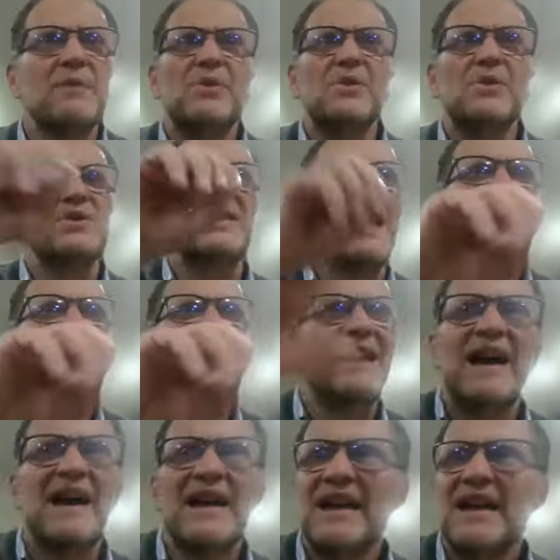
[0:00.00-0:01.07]
Put
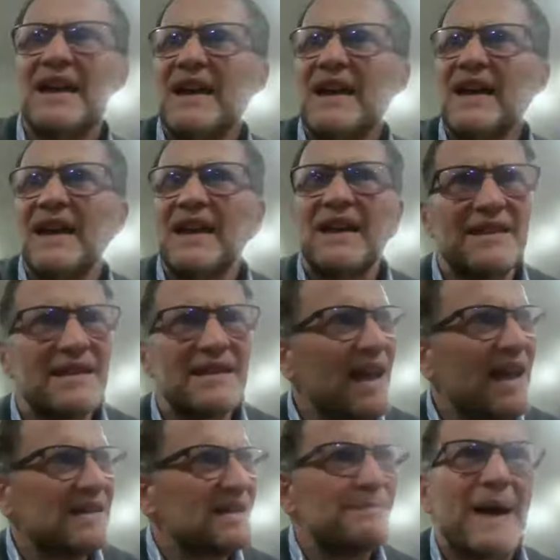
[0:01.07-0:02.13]
Seder
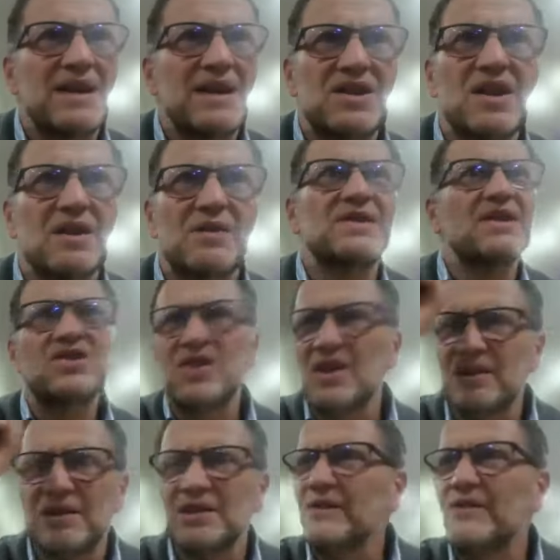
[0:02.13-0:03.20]
uh, Spanish
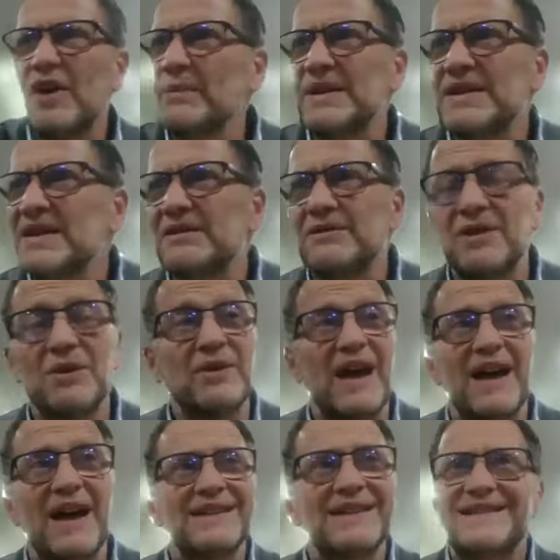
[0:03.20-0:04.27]
Inquisition, you've got material
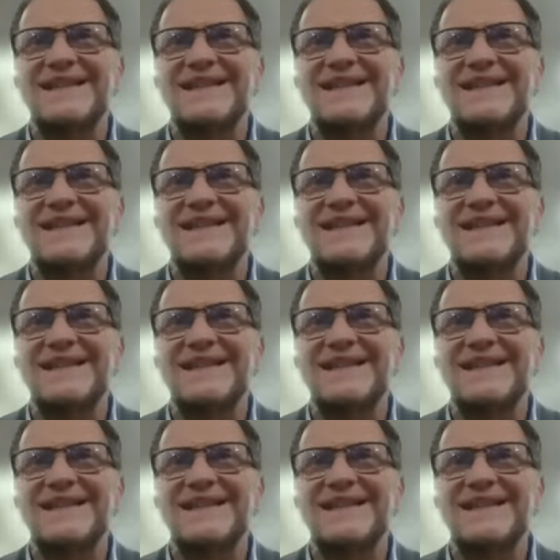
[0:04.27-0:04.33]
there.